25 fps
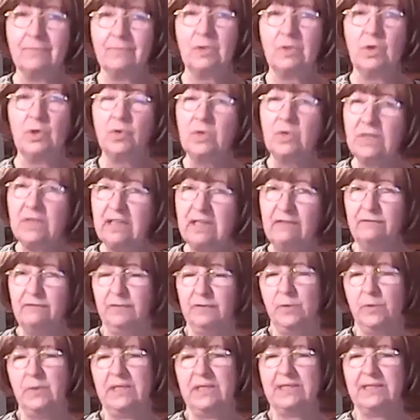could
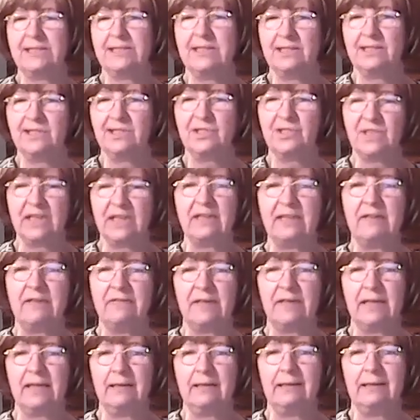influence this
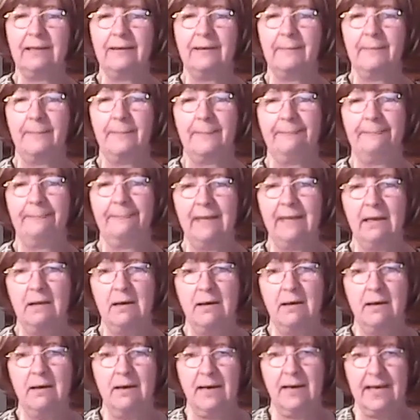significantly.
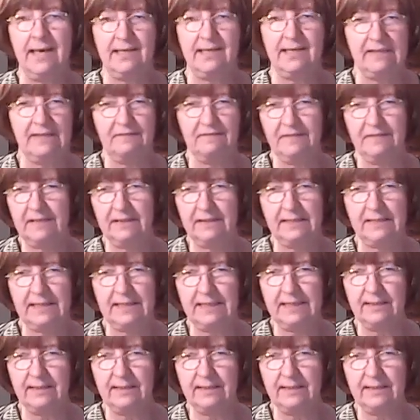Has difficulty